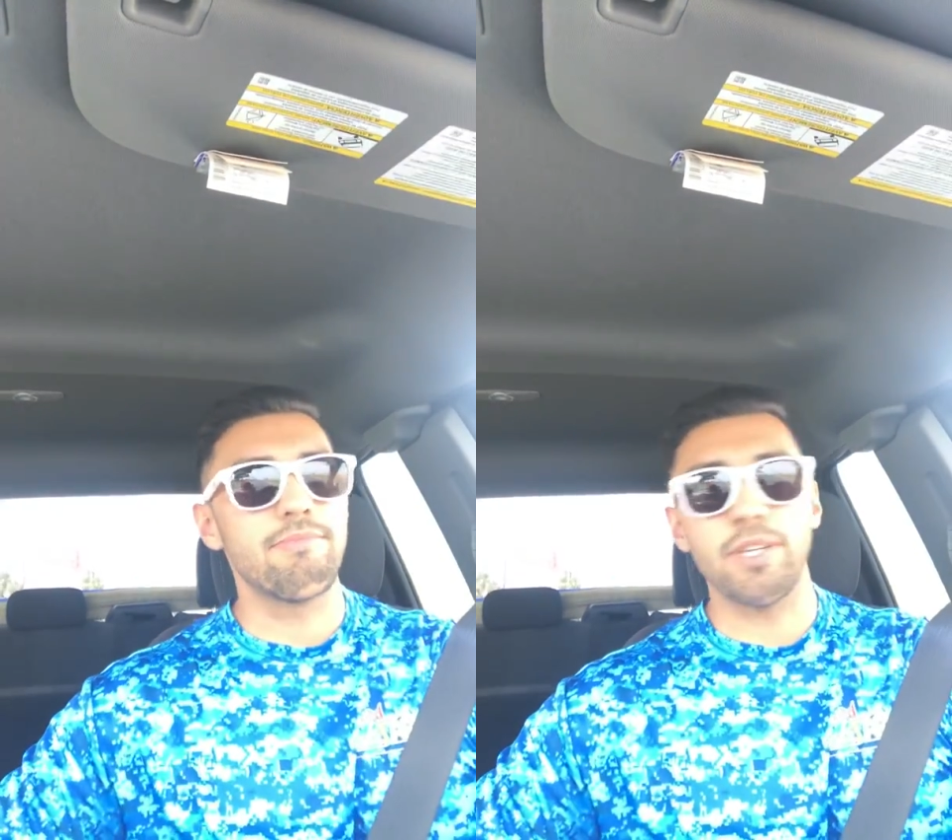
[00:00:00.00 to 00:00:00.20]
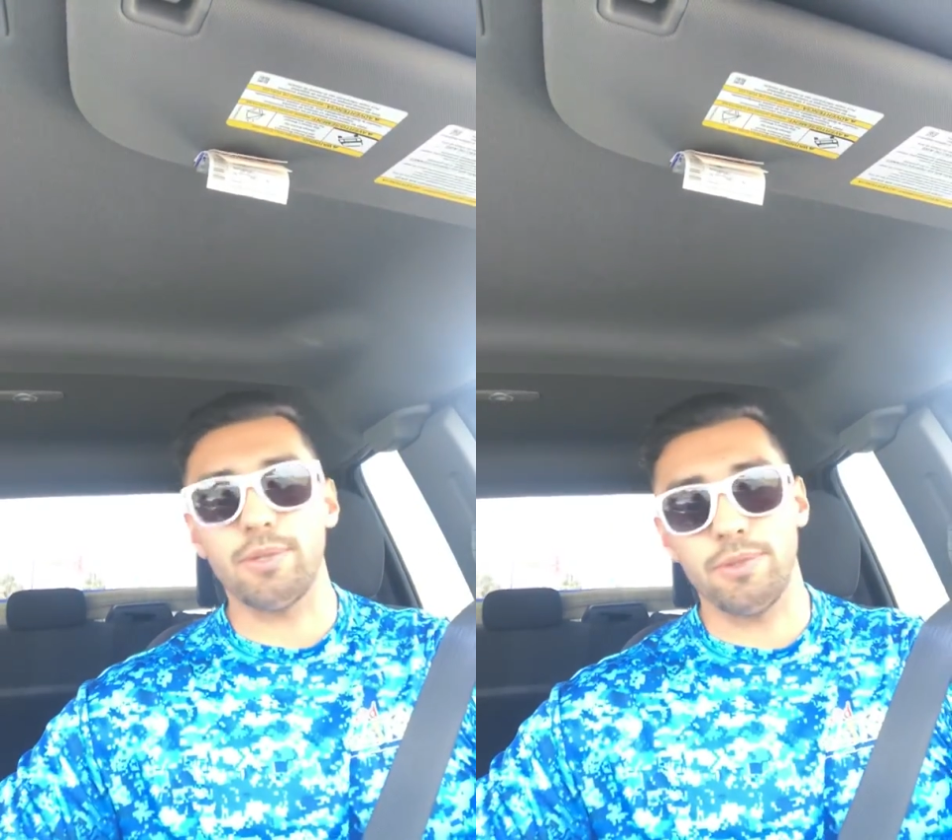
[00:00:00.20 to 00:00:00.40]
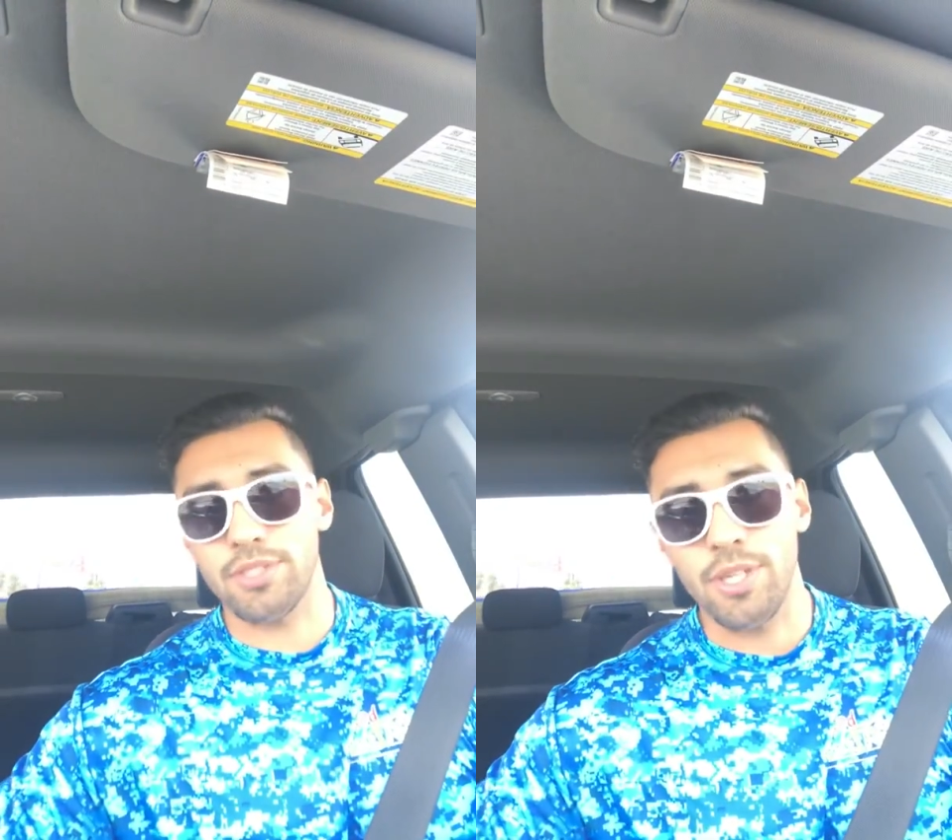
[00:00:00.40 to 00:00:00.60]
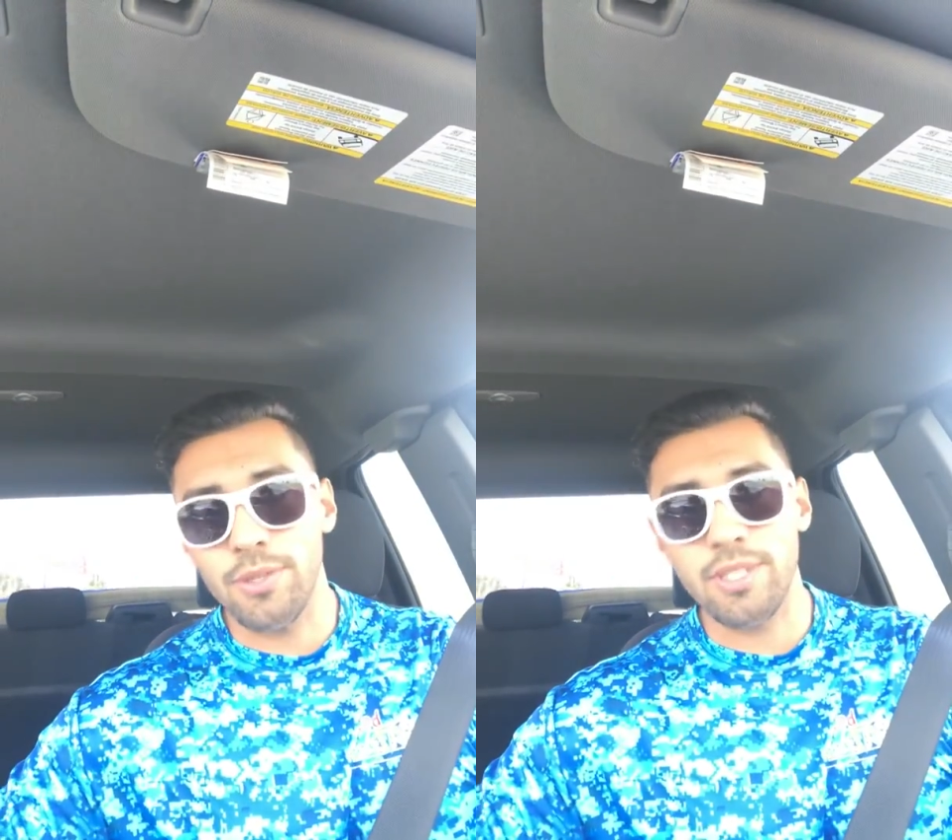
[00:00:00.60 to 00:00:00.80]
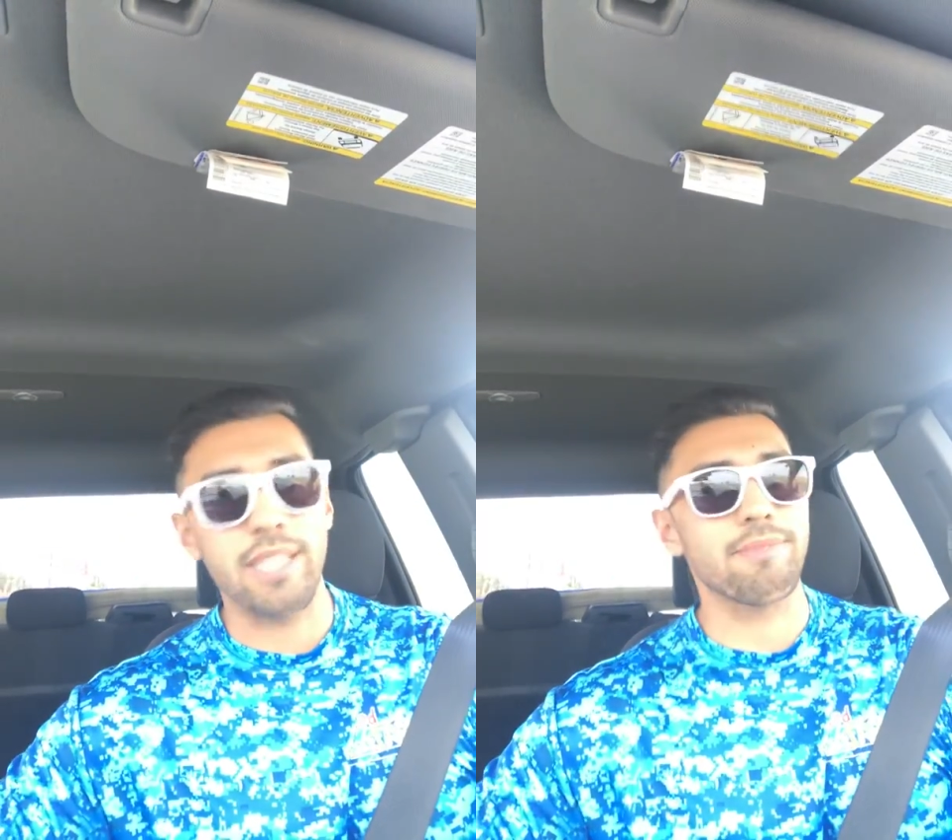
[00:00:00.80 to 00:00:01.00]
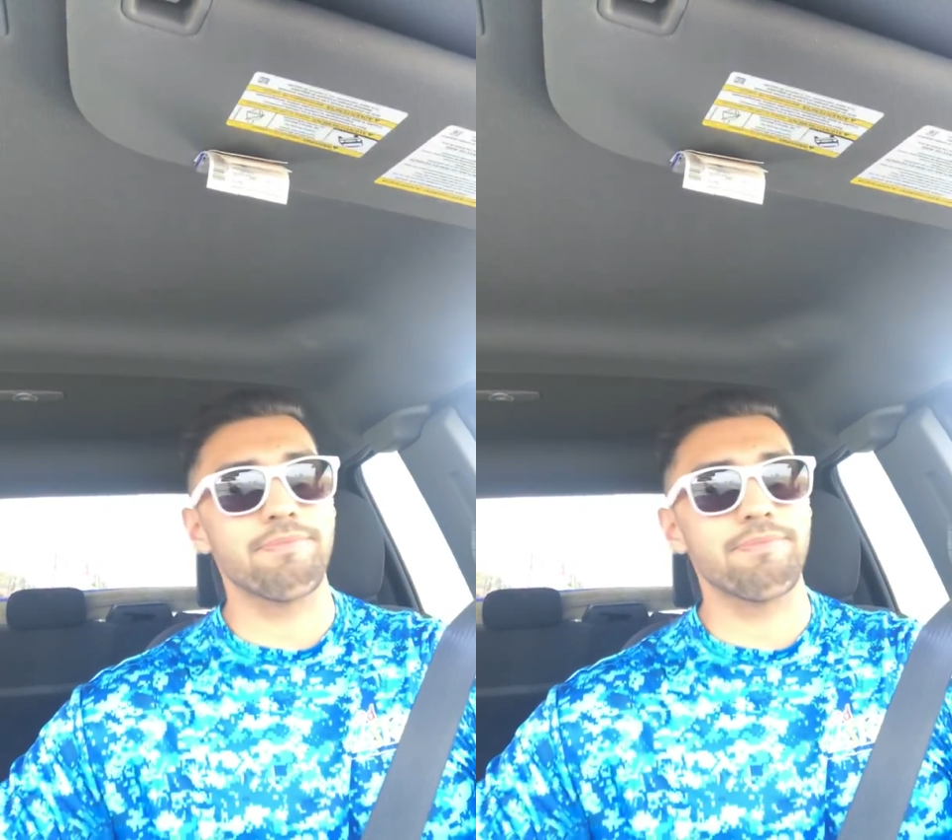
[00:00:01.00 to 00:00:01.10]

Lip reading: vehicles, you know. It's like,